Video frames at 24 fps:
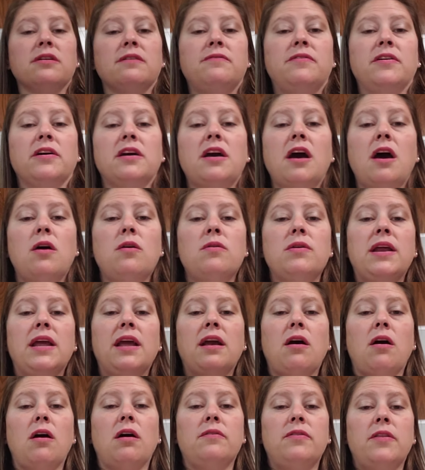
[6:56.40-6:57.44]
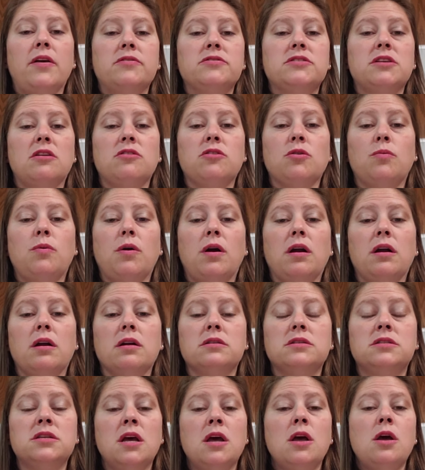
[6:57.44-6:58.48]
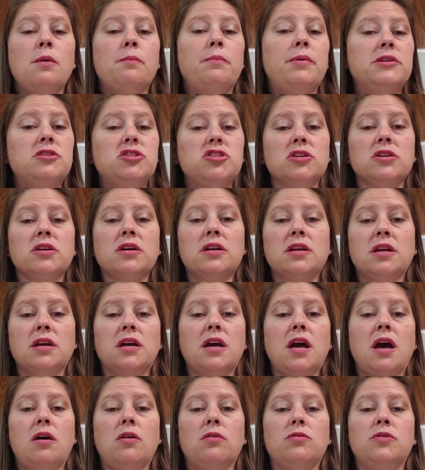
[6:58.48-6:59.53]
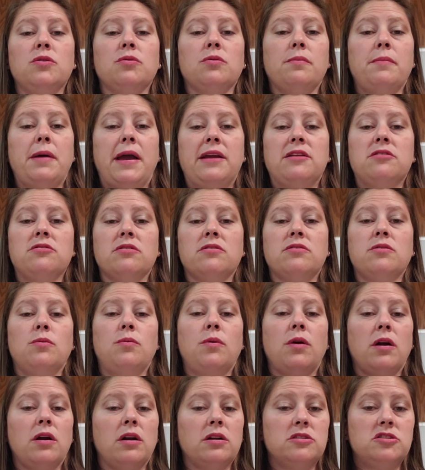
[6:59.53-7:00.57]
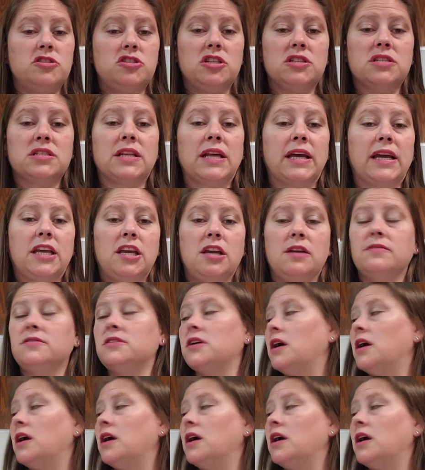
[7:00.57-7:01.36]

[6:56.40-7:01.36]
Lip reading: of the coding on those other words, but you're going to code the remainder of the words just like you've